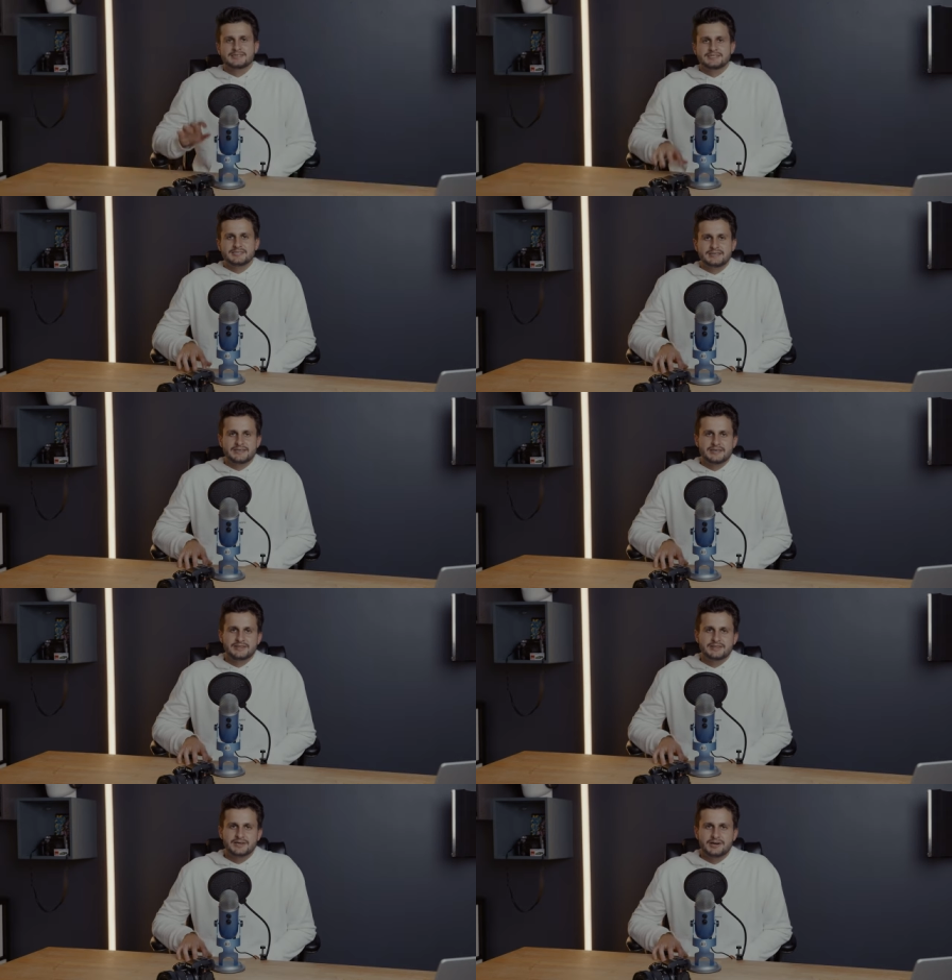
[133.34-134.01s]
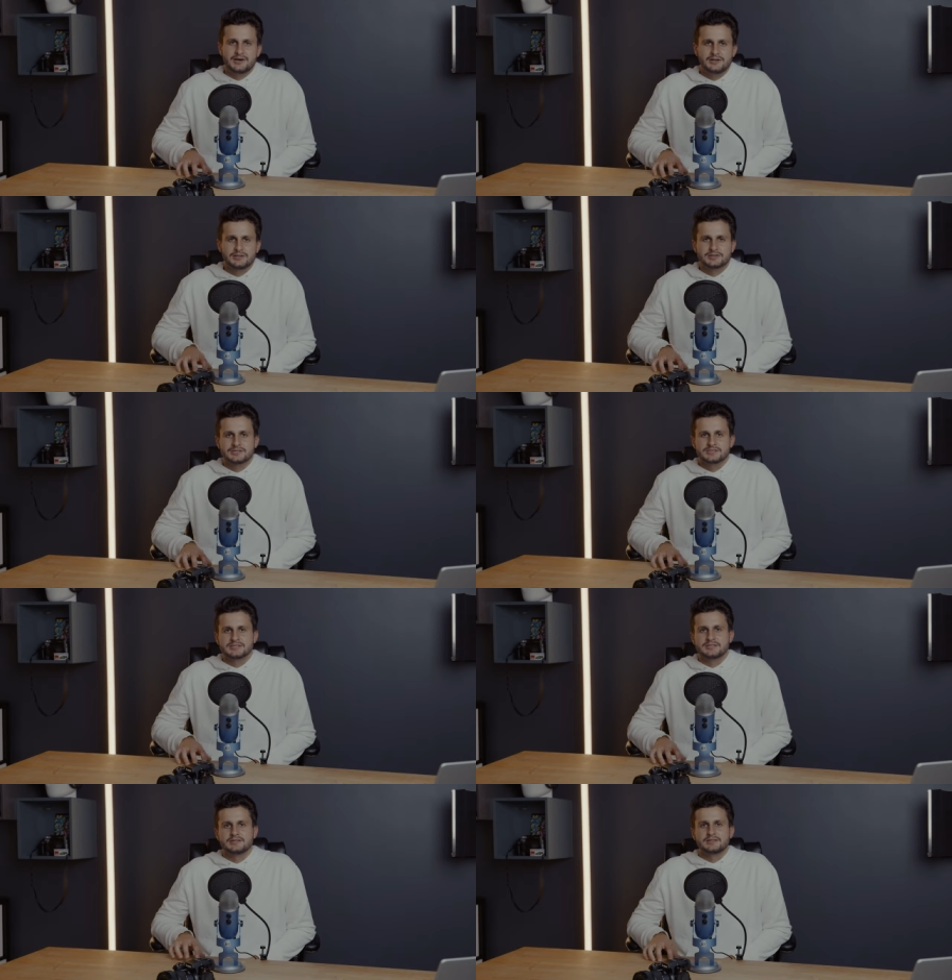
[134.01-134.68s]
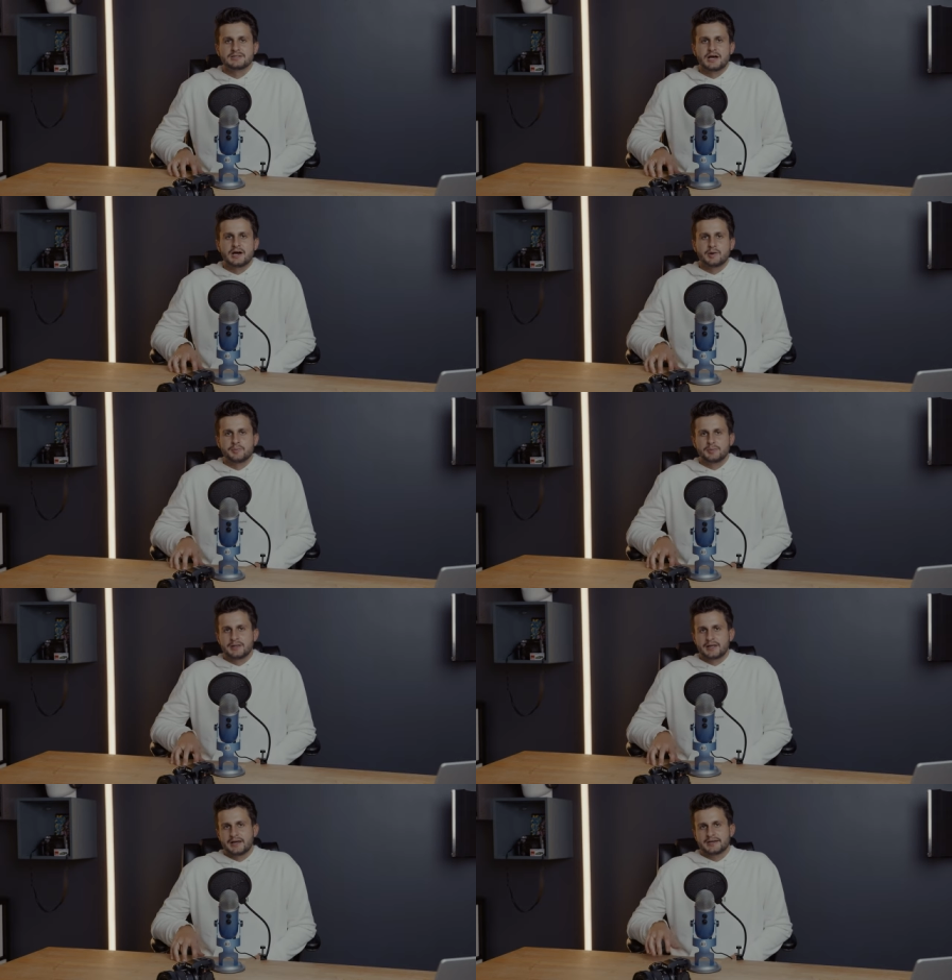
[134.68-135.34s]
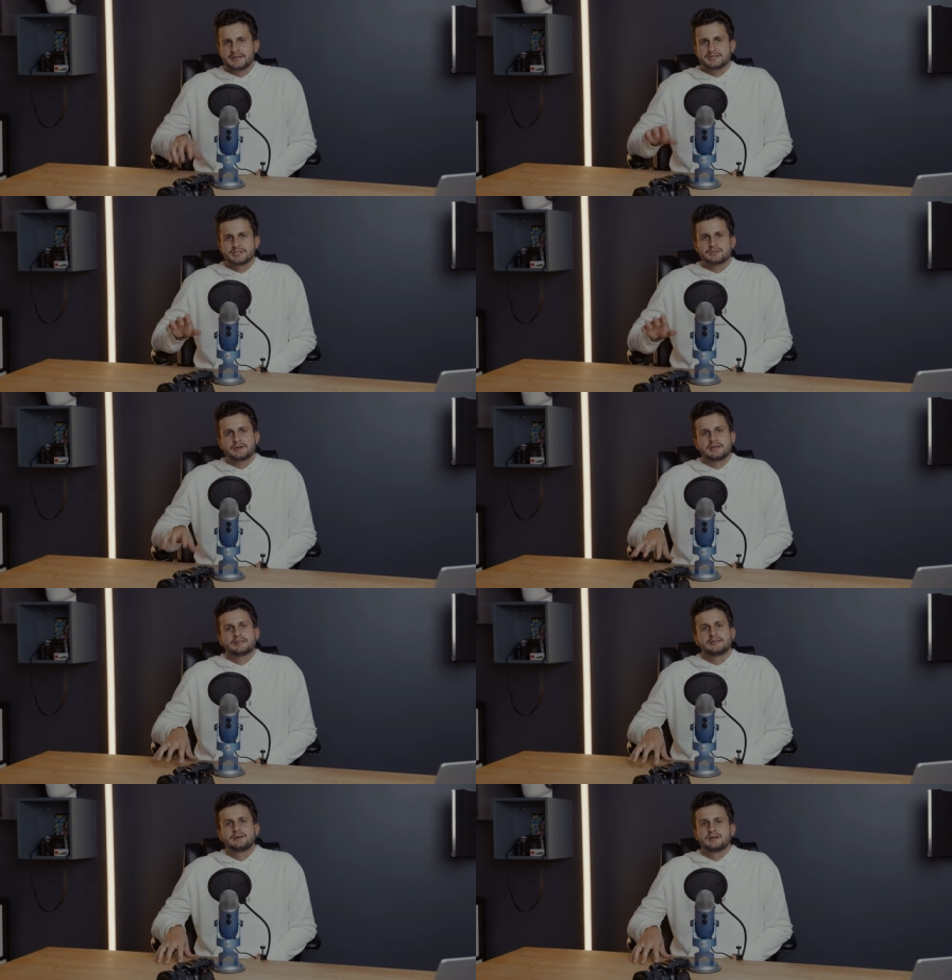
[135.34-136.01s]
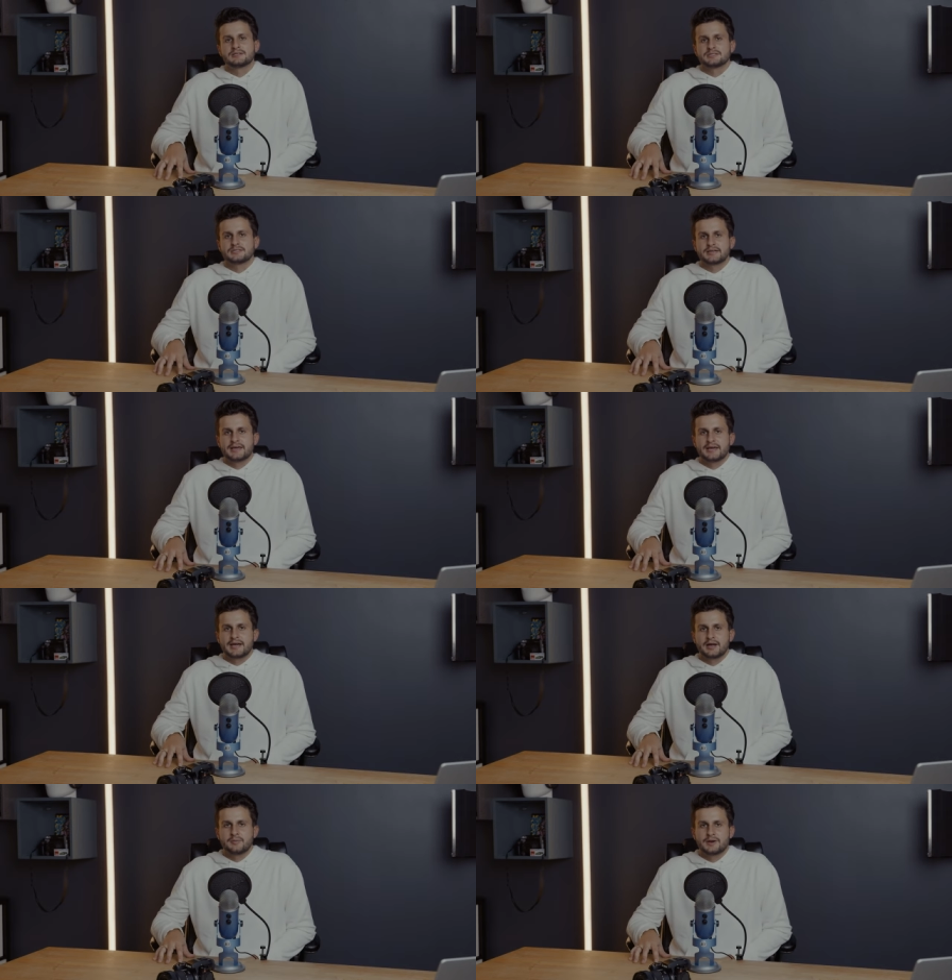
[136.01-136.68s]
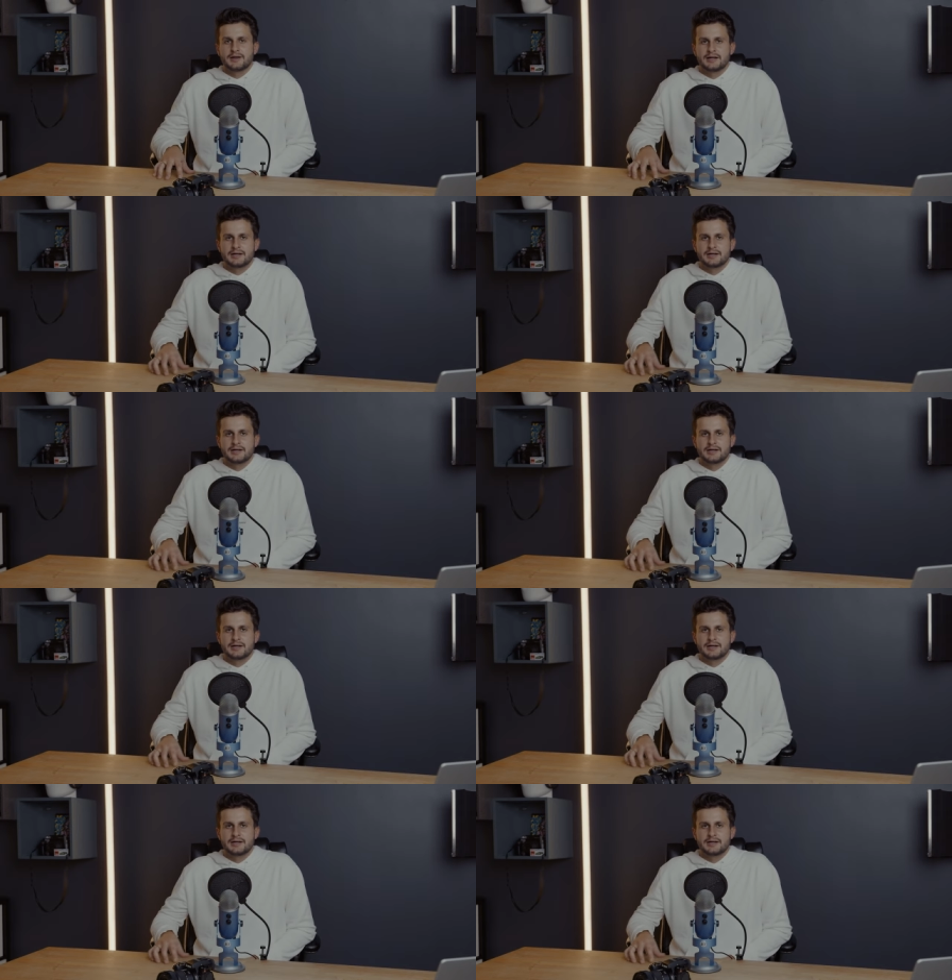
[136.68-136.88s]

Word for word: Seeing the colors and the LUT applied directly onto the camera